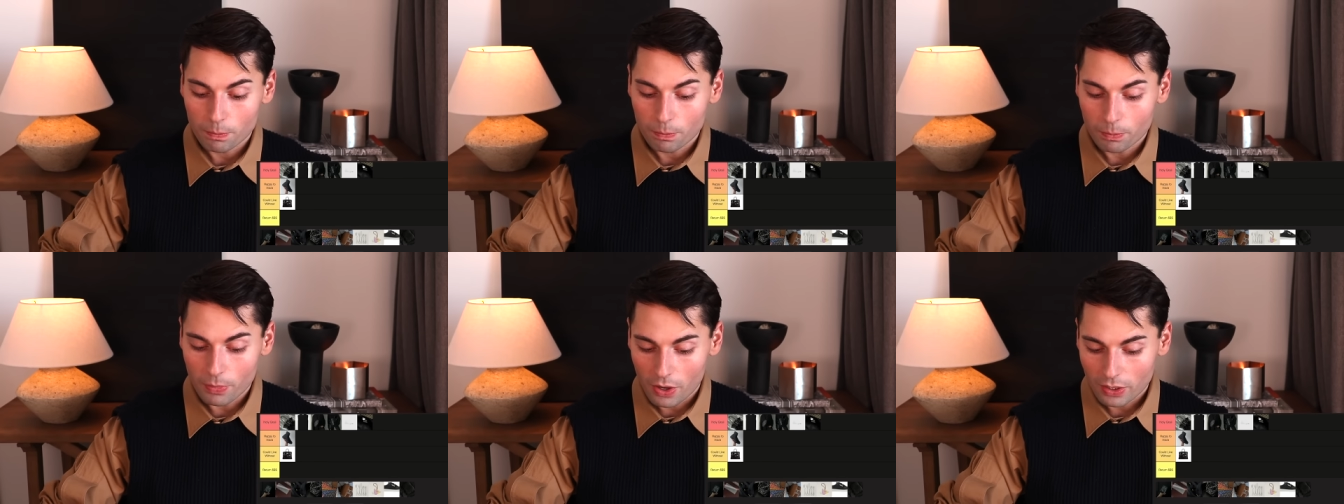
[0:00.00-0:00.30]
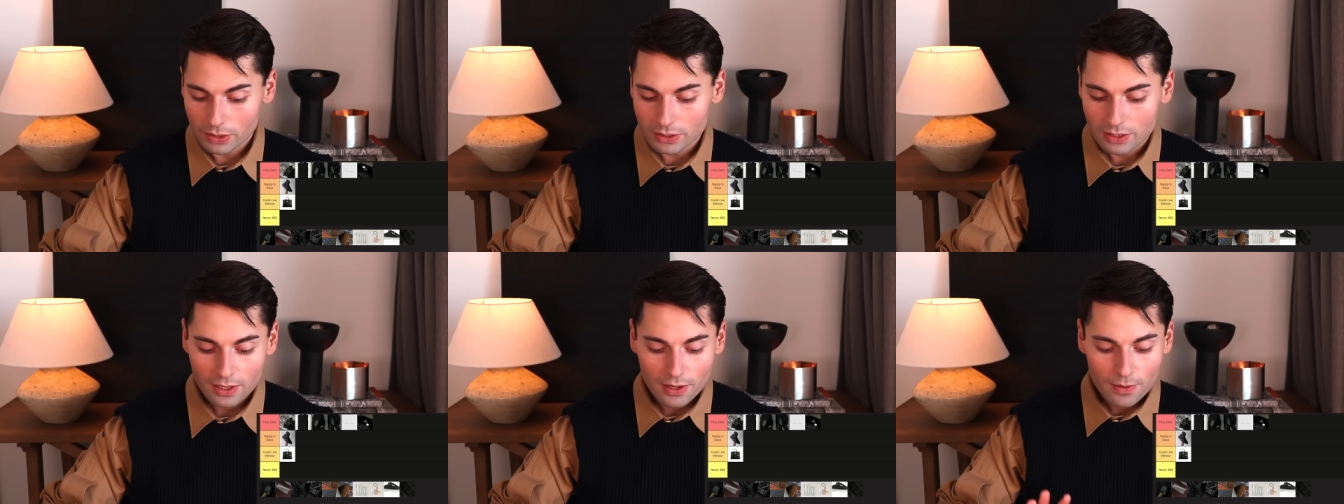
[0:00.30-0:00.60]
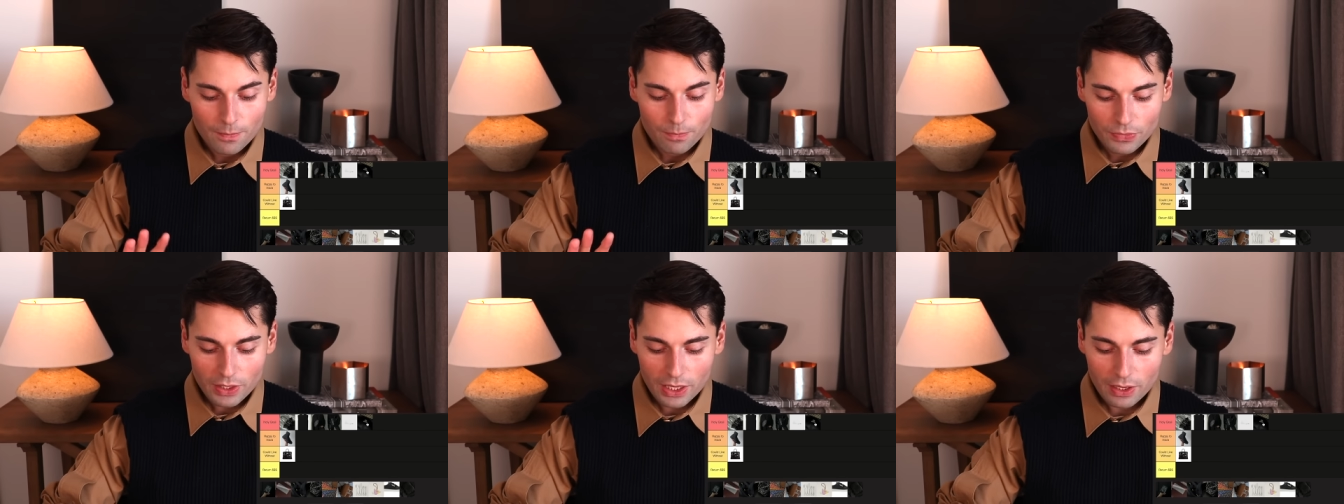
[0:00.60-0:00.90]
But
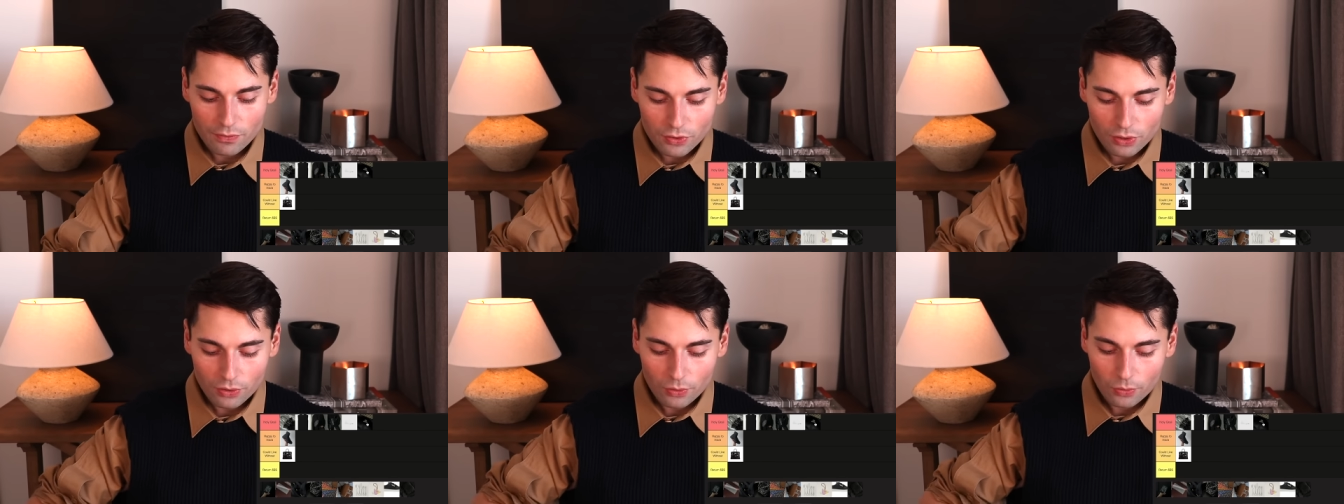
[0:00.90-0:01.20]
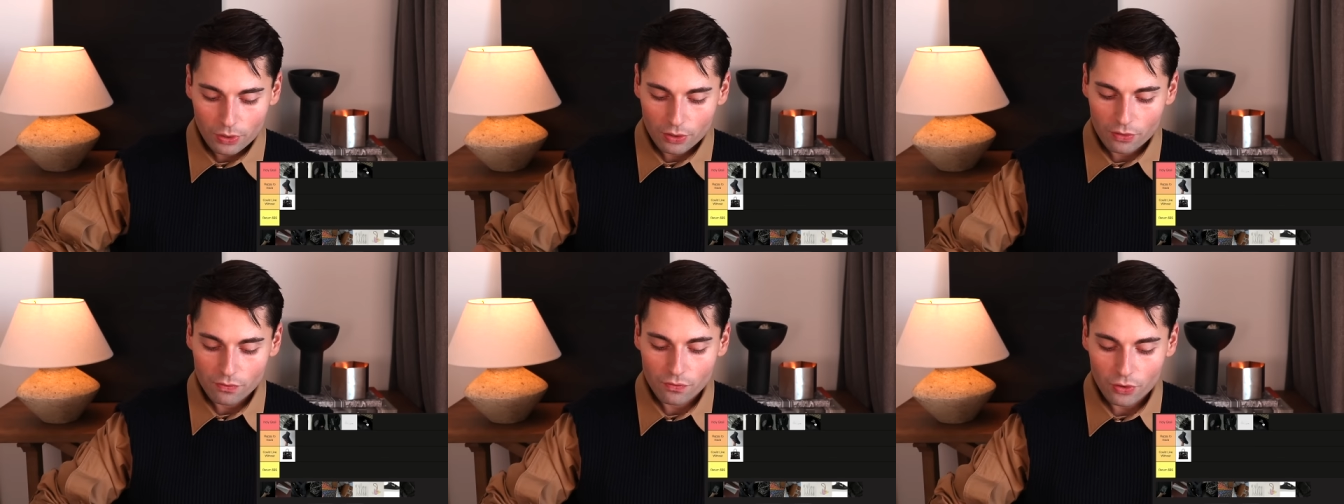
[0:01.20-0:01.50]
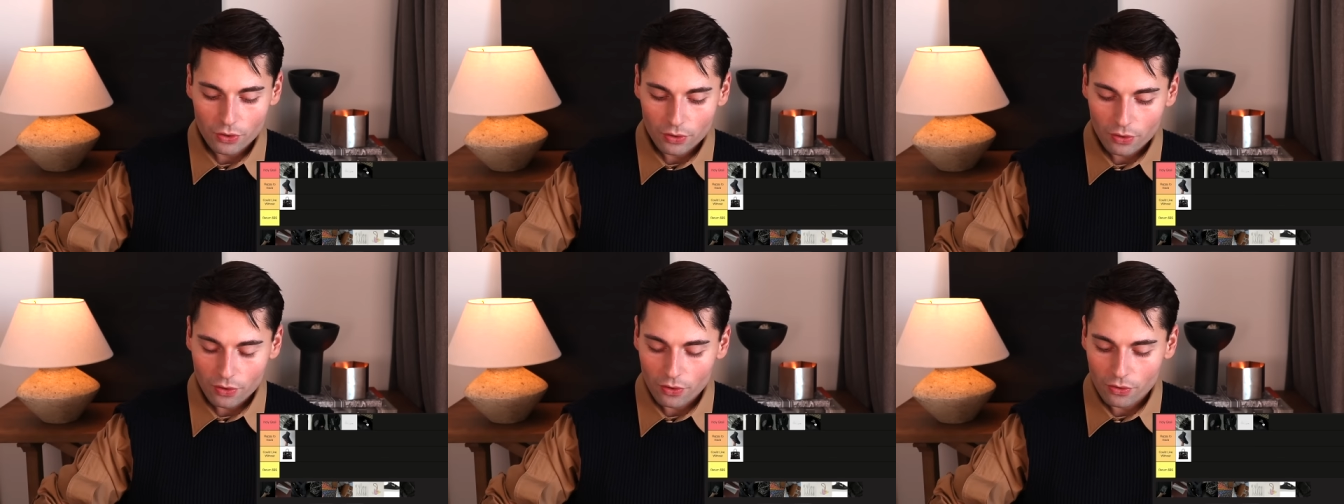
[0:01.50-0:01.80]
if you're looking
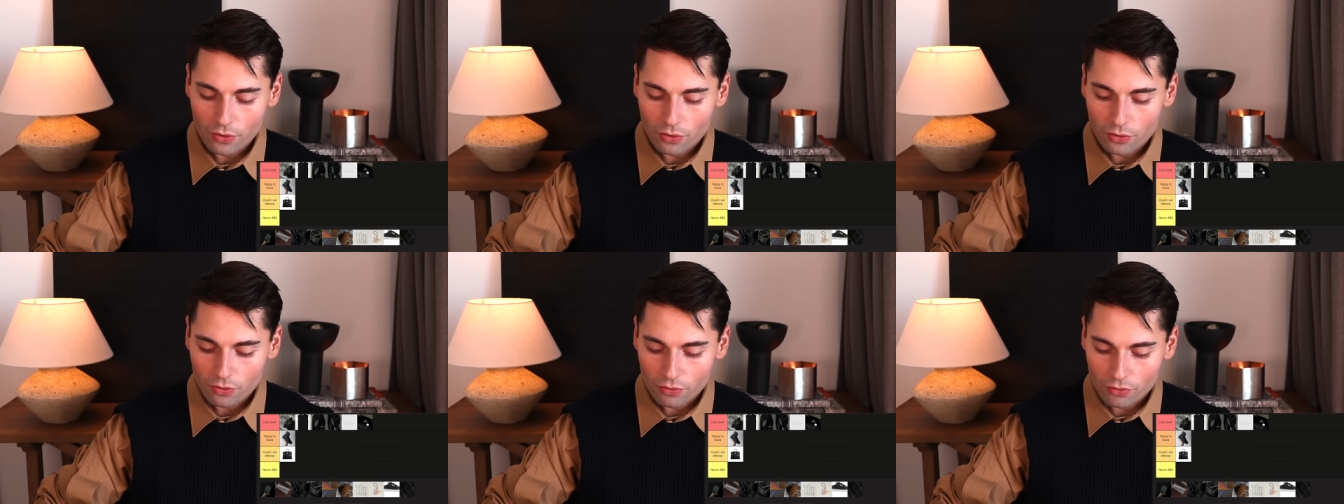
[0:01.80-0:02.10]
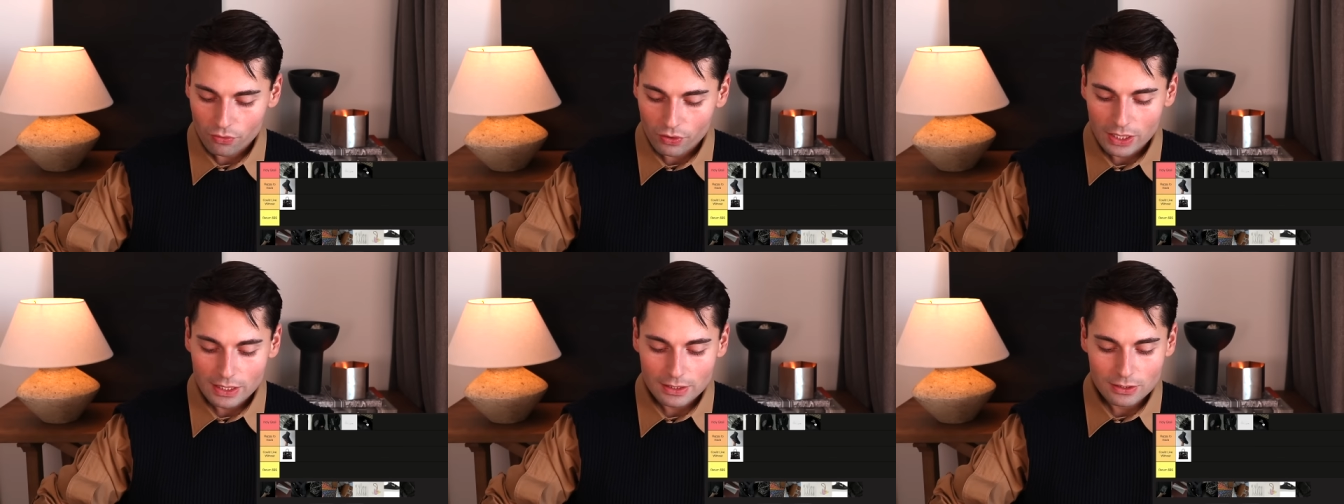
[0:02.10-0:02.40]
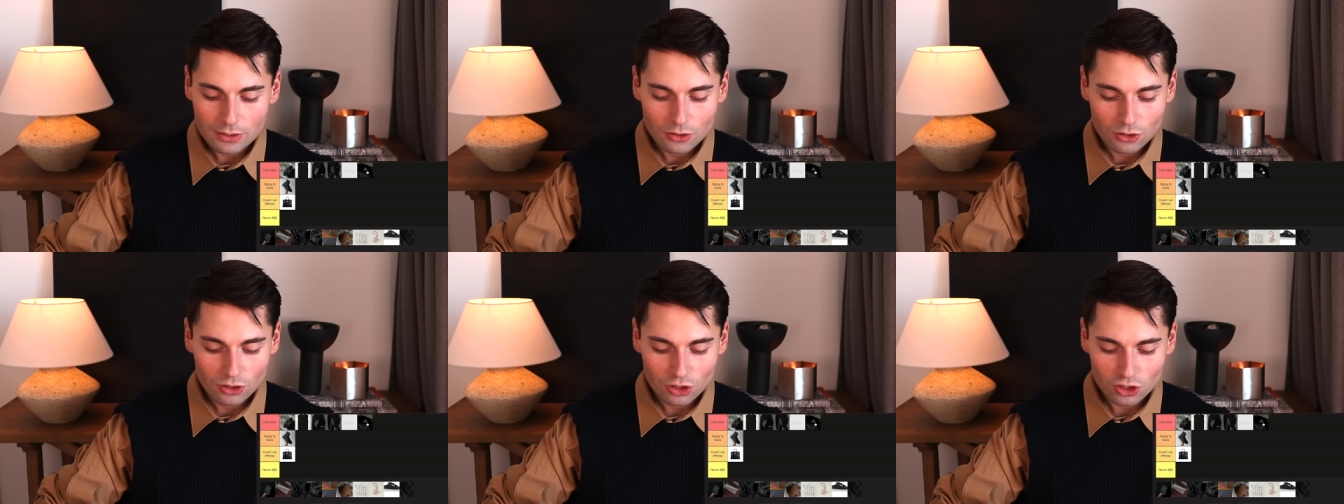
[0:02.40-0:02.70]
for a
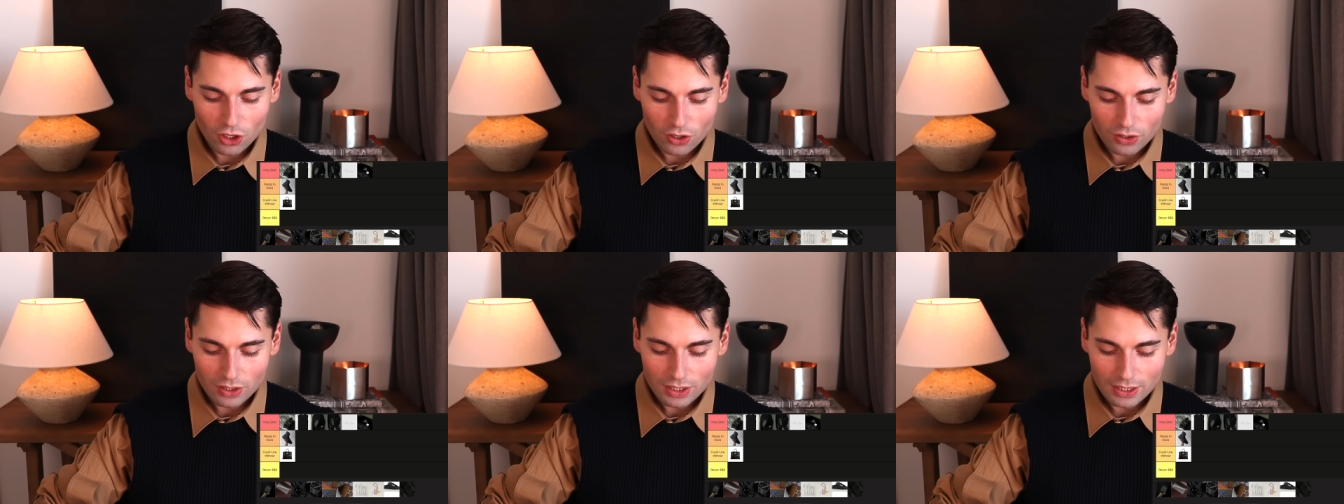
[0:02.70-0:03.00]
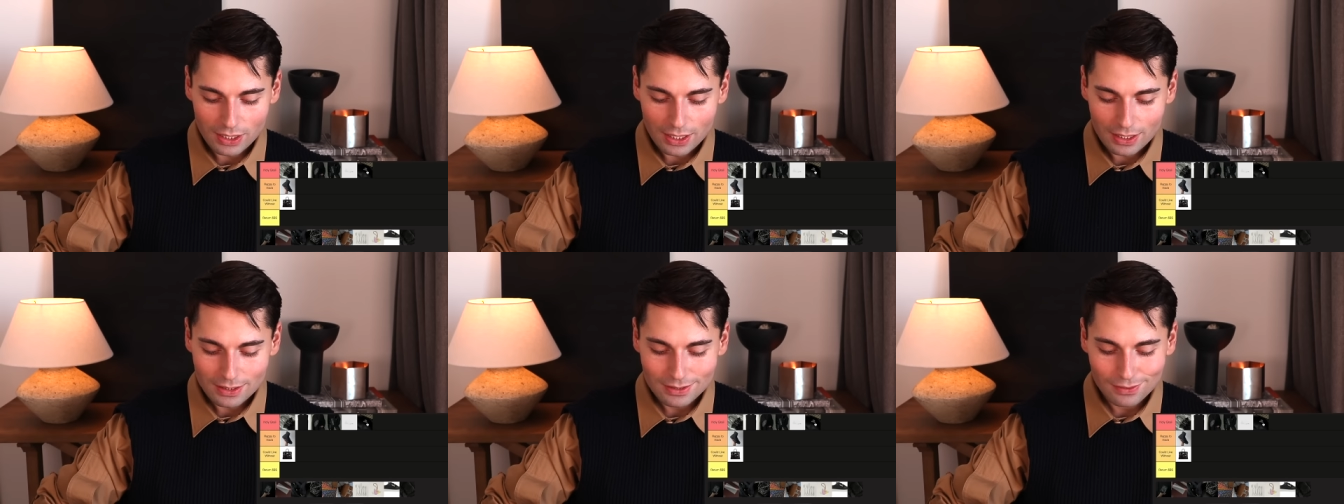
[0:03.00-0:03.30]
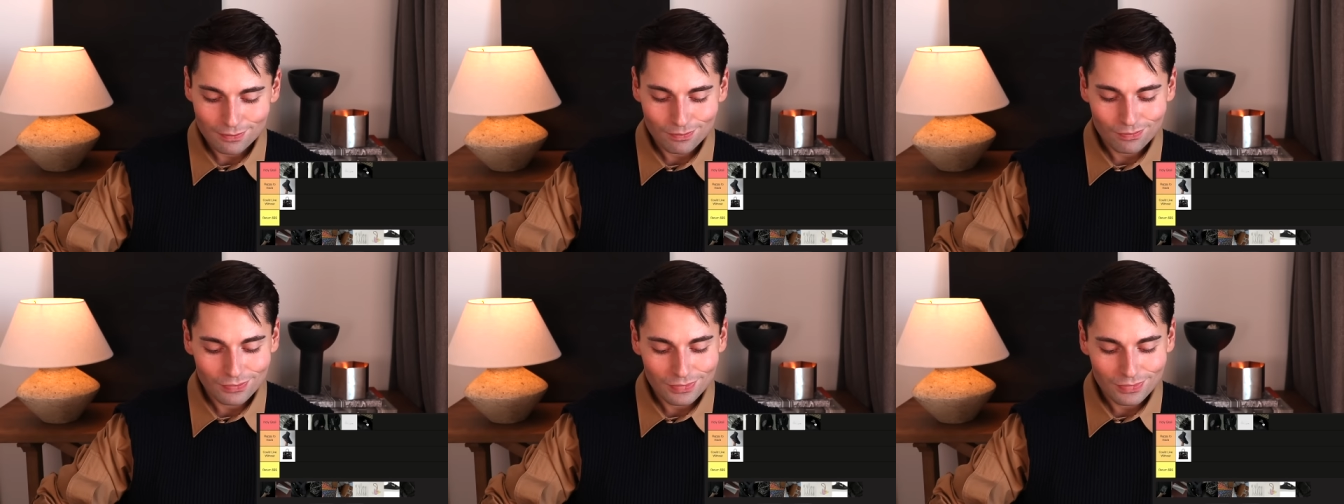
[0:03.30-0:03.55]
great chunk in it,